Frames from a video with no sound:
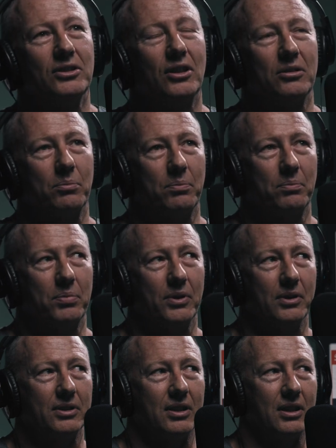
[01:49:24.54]
Not
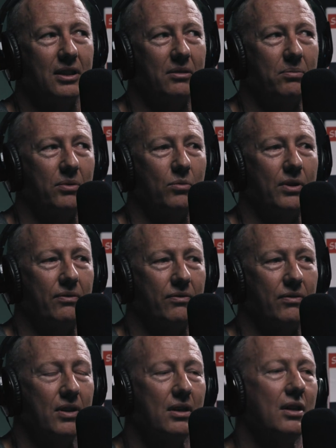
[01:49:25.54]
personally, but
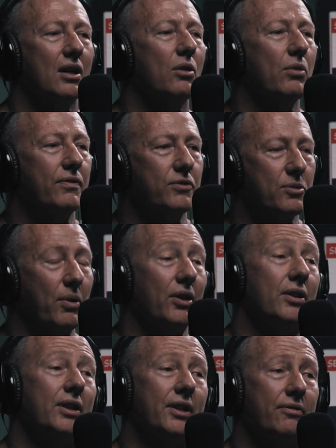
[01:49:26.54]
we've
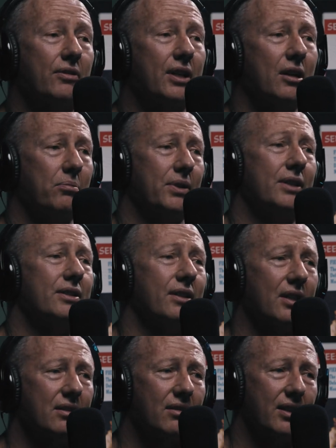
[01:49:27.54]
spoken to different companies
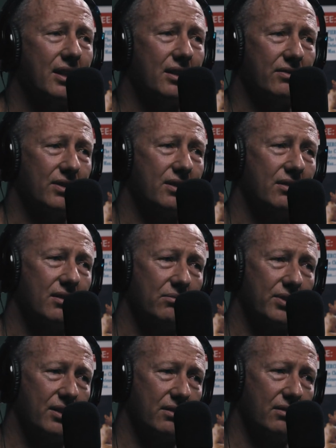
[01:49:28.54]
and things like that over the
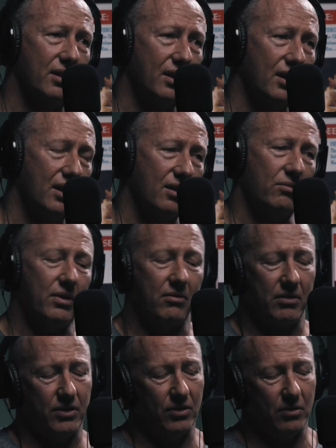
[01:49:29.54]
time. So
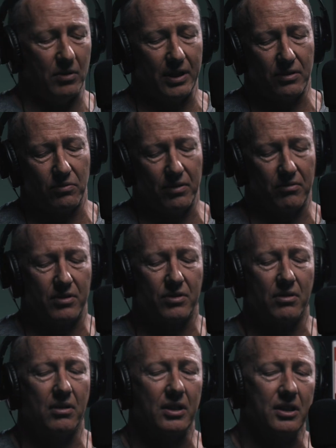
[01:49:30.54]
whether it's US, whether it's
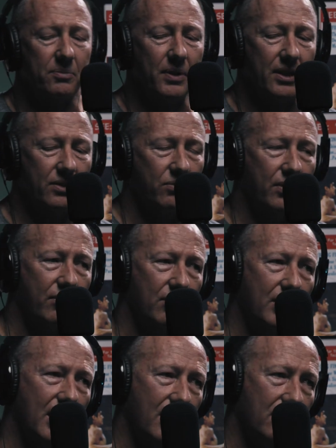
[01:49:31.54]
Chinese based, whether
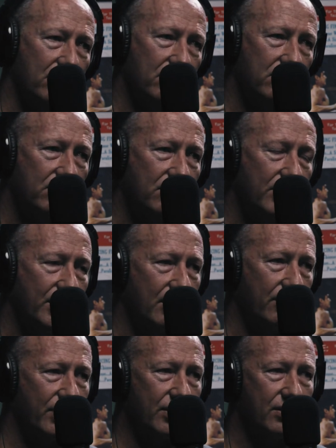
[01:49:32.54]
it,
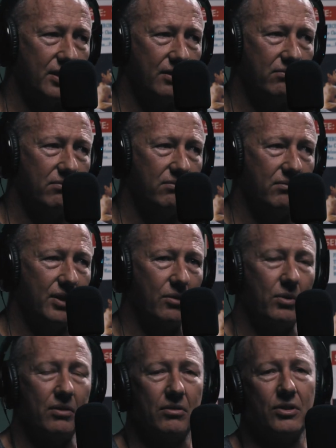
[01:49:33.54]
eventually,
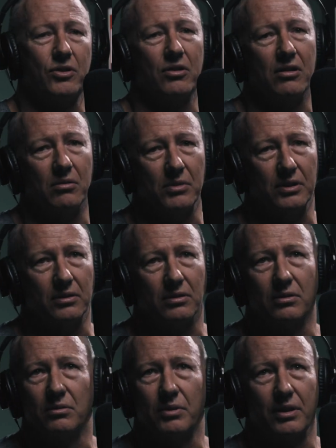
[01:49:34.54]
whether it's Germans
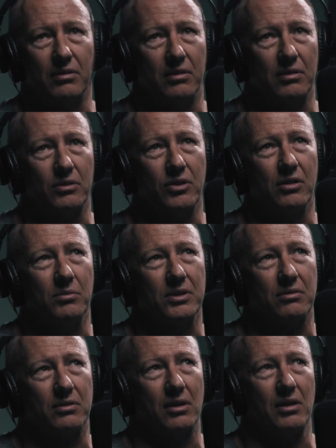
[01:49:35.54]
or whether
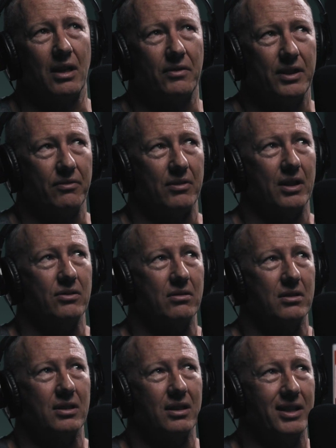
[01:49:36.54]
Germans have a different
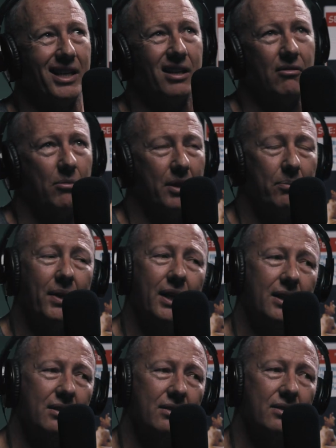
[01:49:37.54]
entry because they don't care about
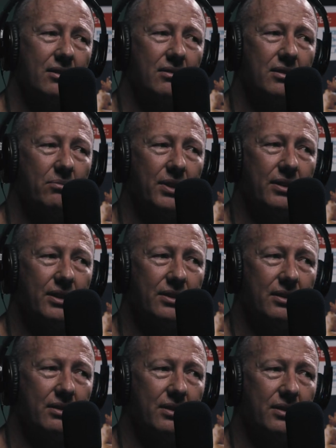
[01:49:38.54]
patents, so it's a bit
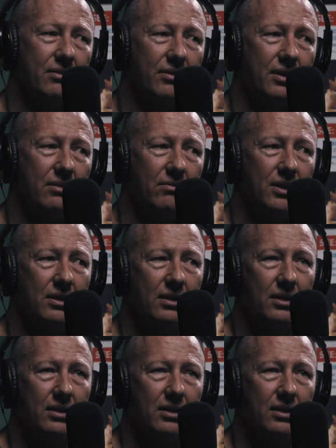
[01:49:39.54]
easier to do with them.